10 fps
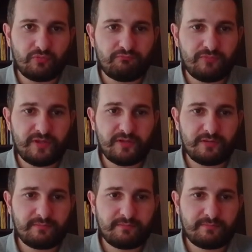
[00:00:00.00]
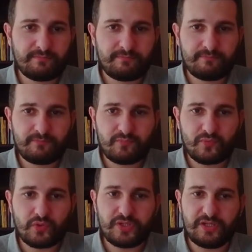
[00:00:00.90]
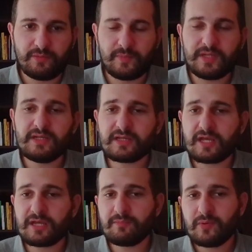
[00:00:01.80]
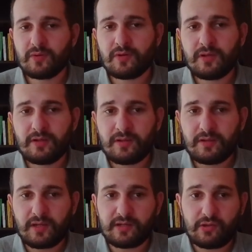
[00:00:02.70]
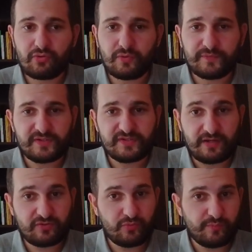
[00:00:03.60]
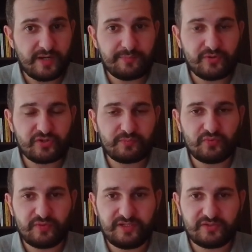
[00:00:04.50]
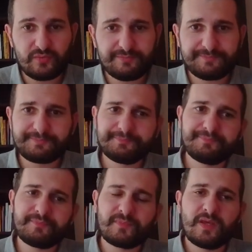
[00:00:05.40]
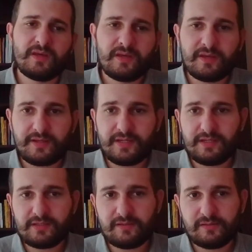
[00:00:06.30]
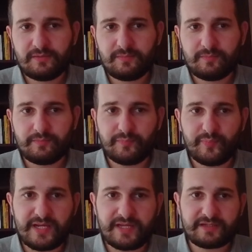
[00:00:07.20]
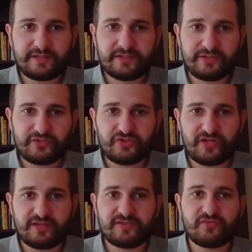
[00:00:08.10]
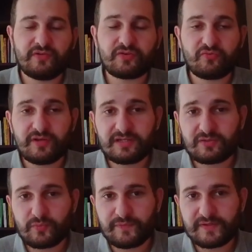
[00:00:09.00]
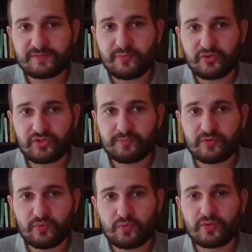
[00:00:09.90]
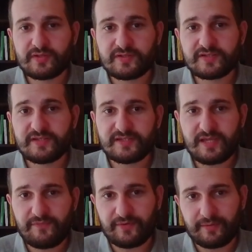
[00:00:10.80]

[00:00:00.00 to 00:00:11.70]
Here or here? In the game, Arnaudov decided to play bishop to d2, and black just retreated with his bishop to c7.